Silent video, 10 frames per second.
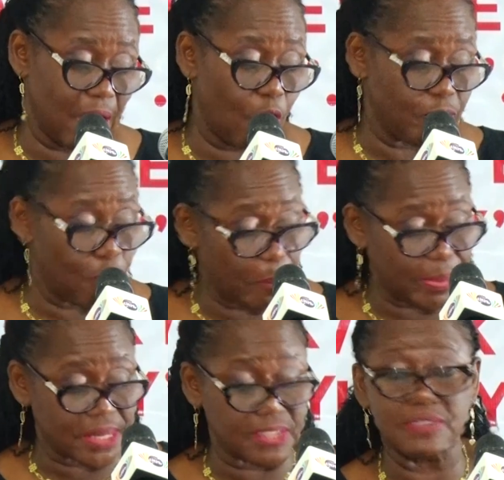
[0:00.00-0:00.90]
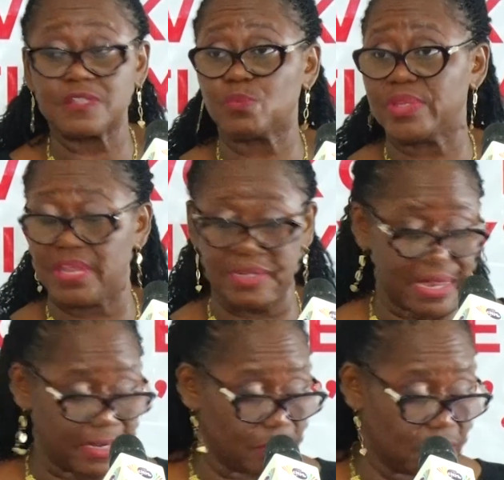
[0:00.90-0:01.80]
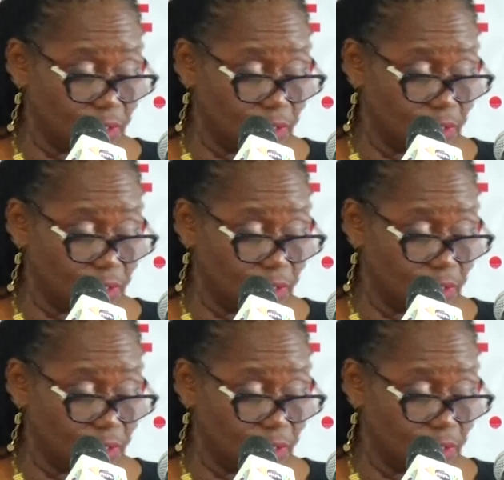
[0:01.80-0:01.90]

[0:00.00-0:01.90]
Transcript: of all persons within an